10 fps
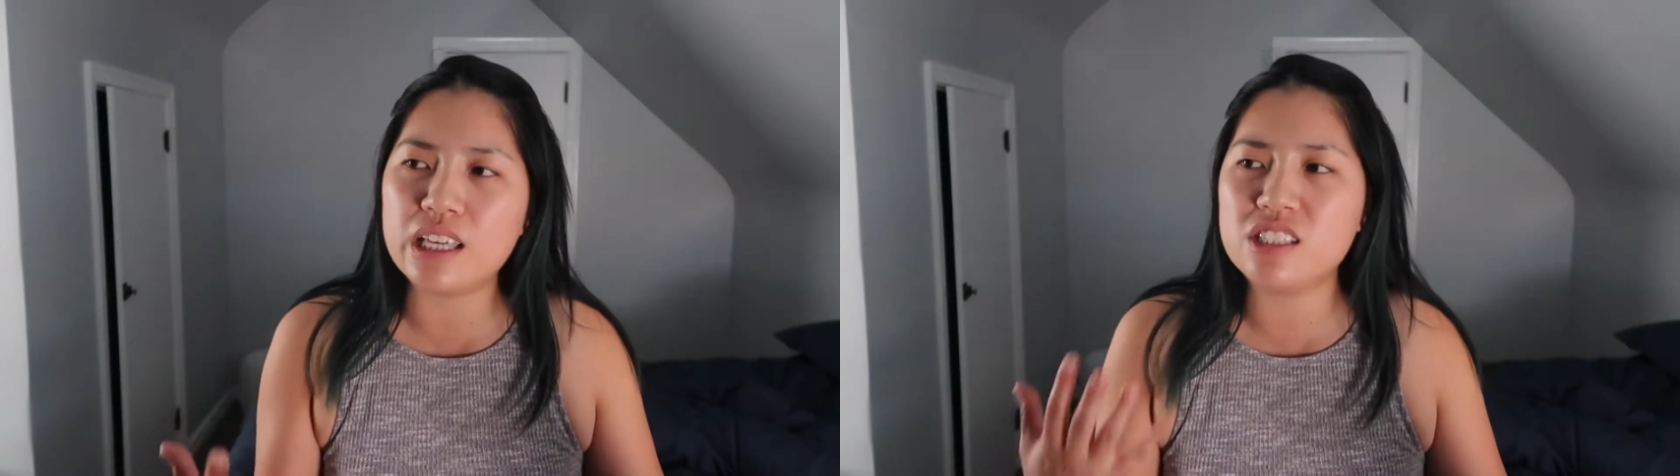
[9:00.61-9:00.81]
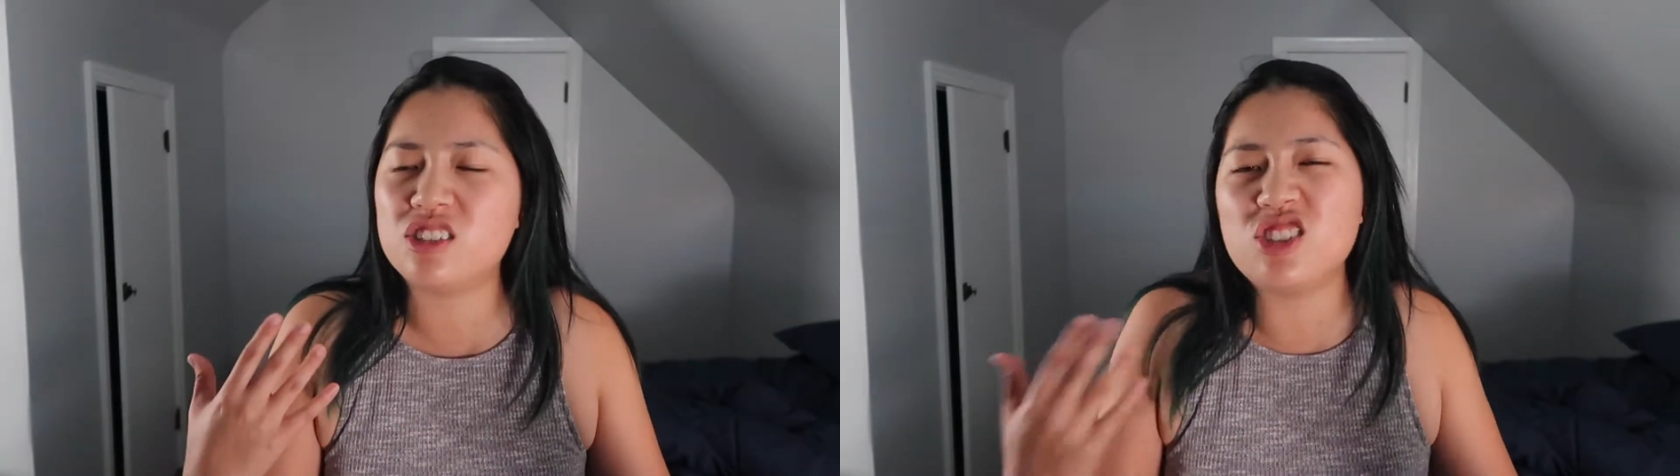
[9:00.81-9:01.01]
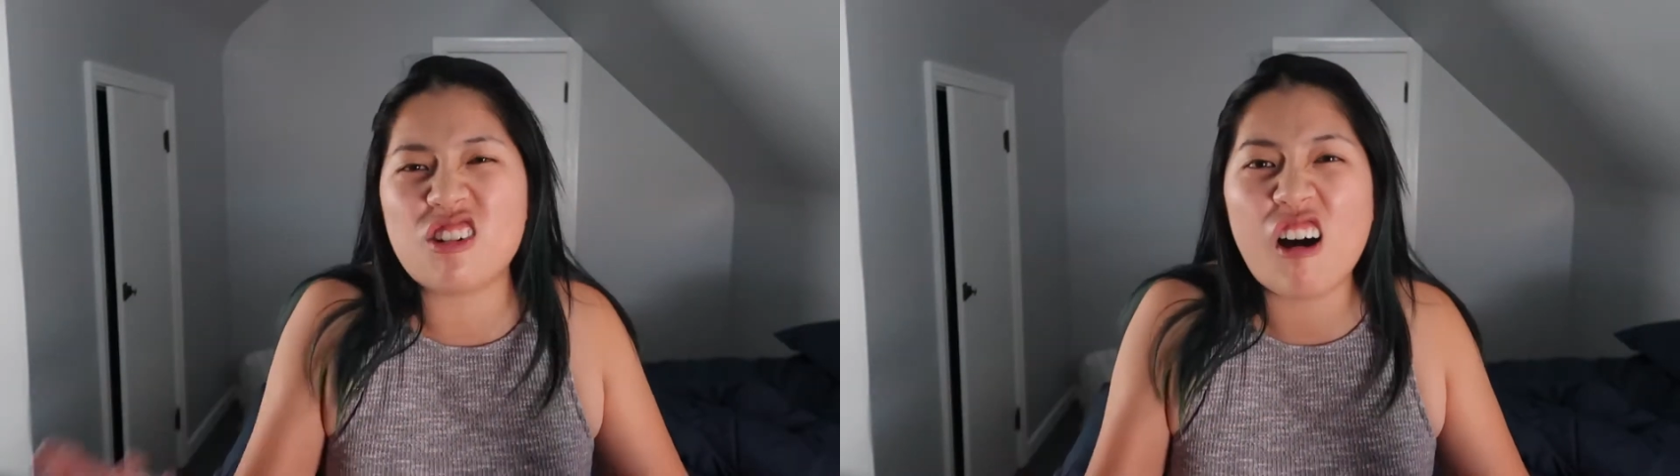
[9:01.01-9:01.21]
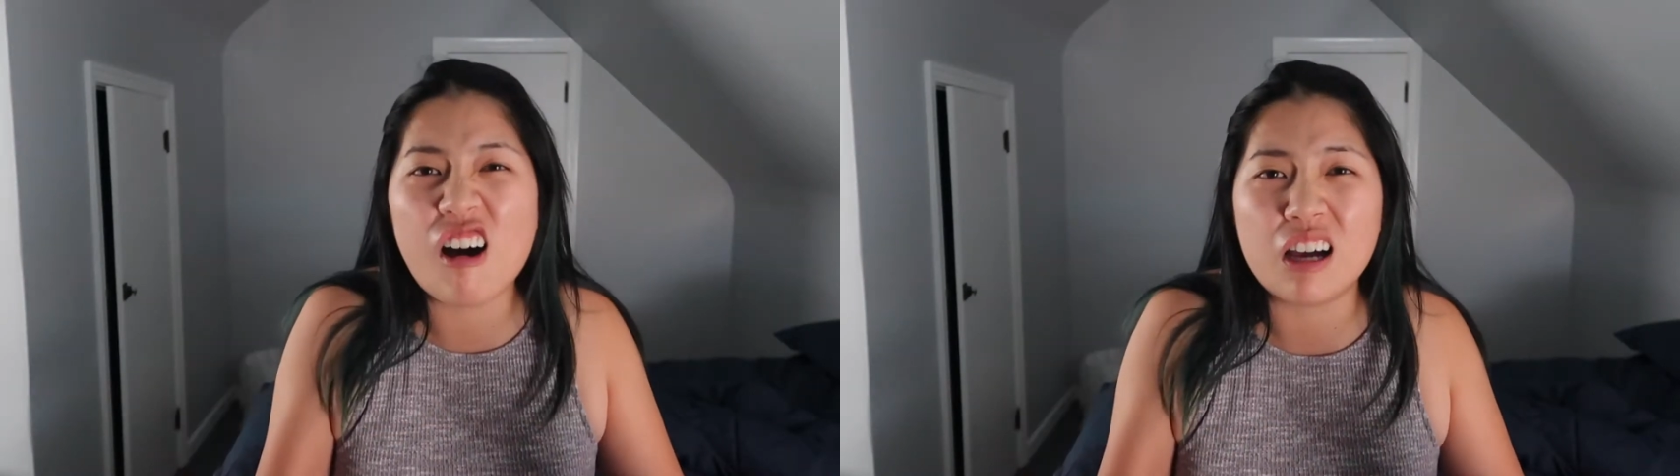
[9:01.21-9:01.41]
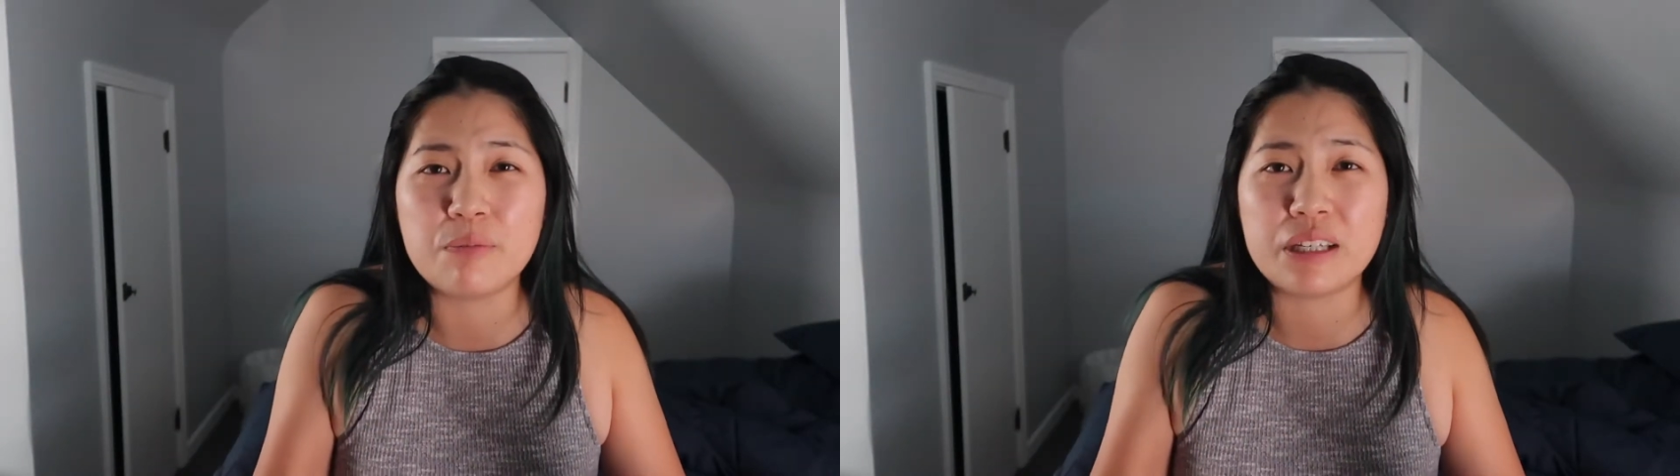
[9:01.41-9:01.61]
it's just
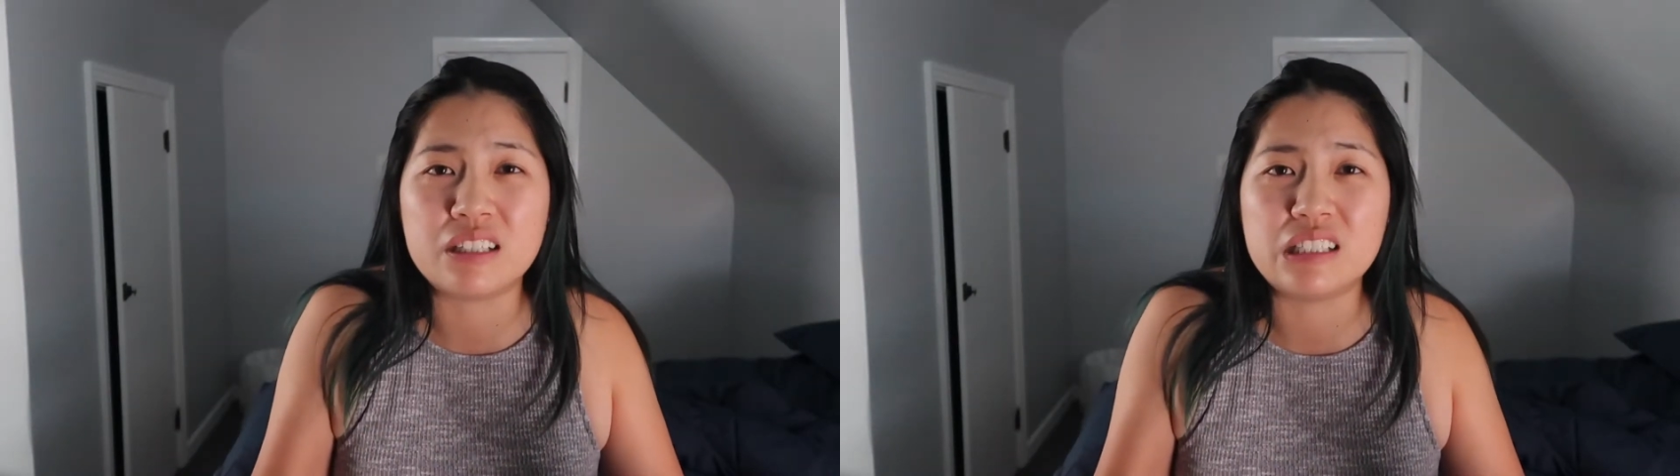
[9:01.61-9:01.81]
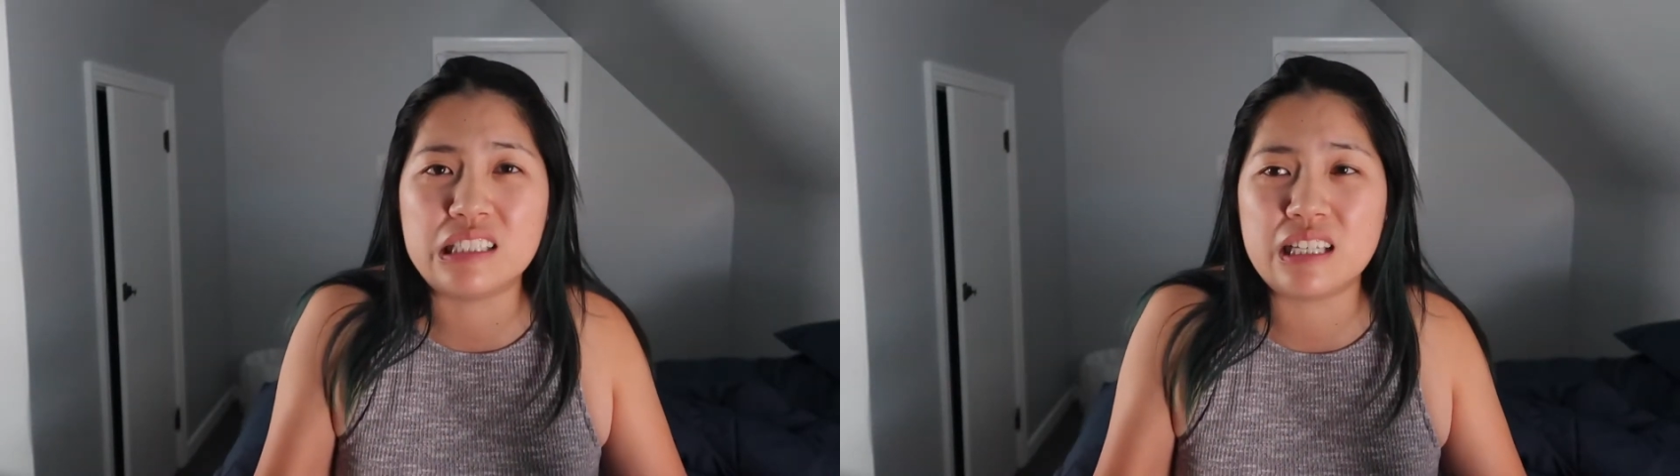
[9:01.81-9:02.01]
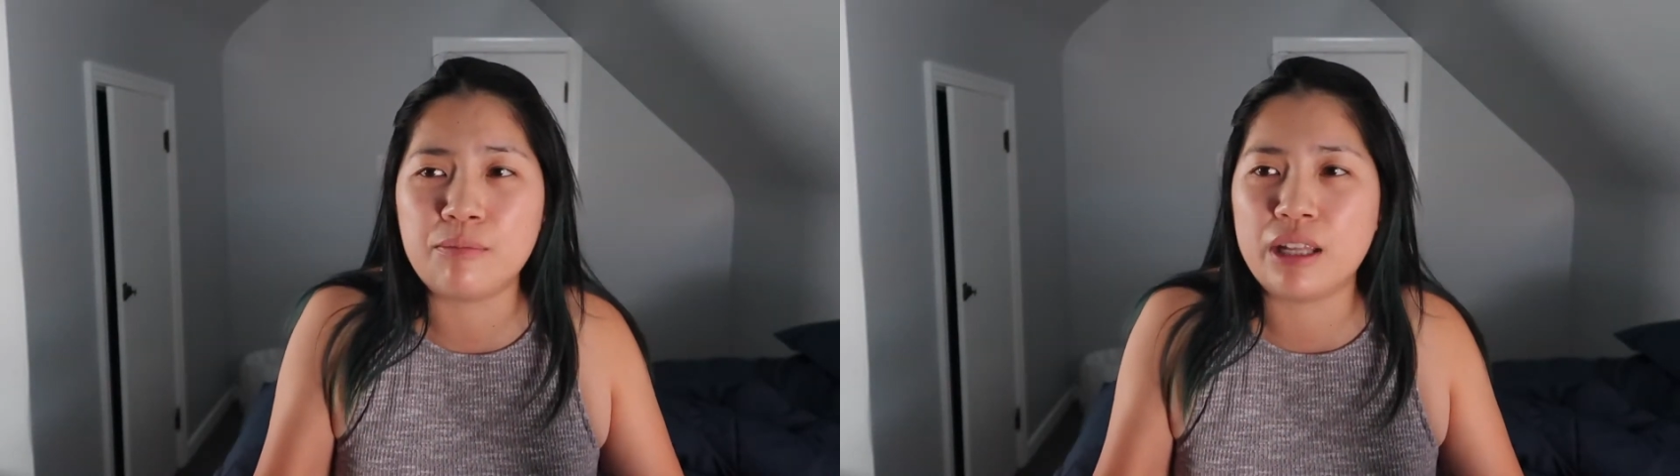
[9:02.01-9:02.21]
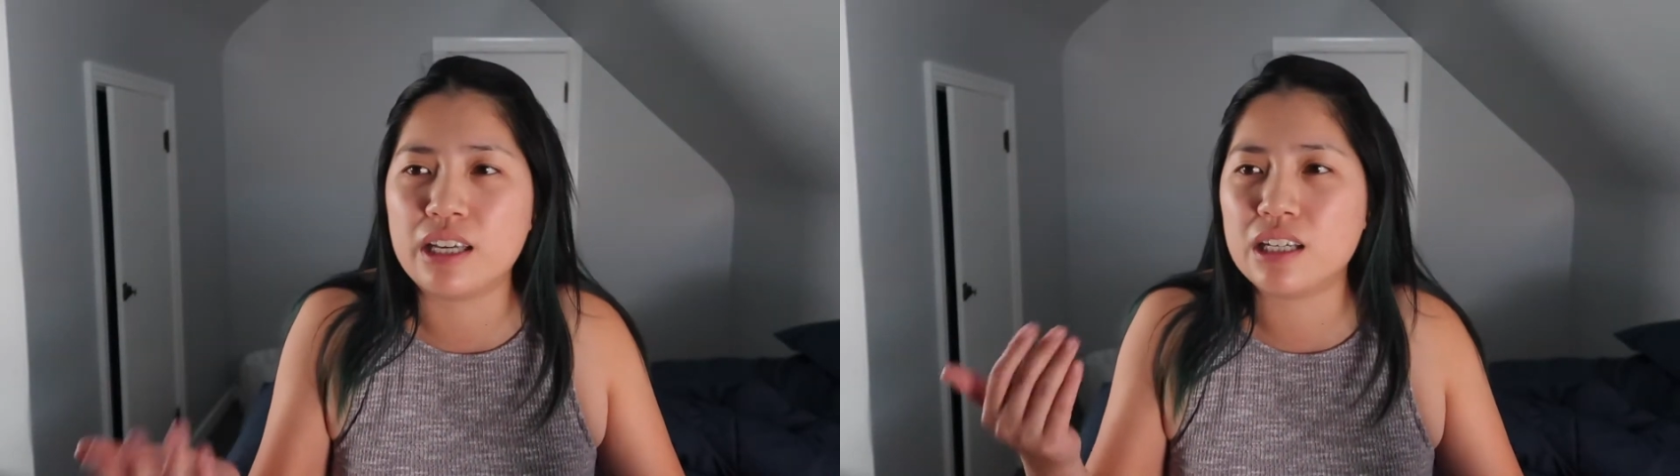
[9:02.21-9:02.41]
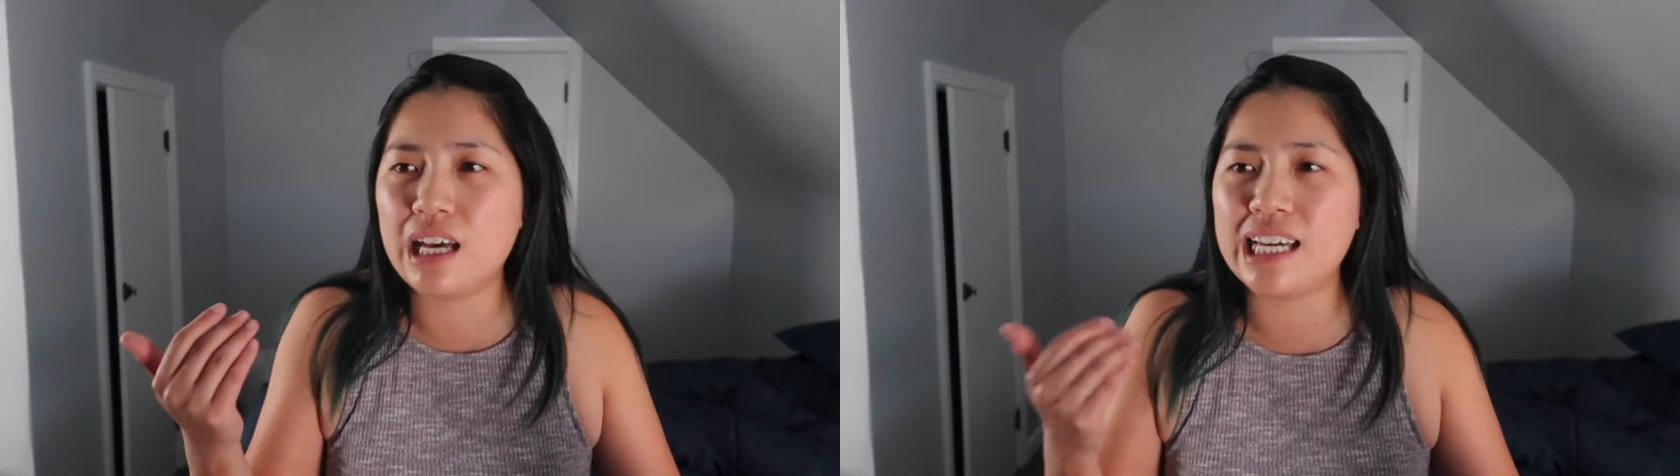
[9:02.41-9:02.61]
odd, because I'm like,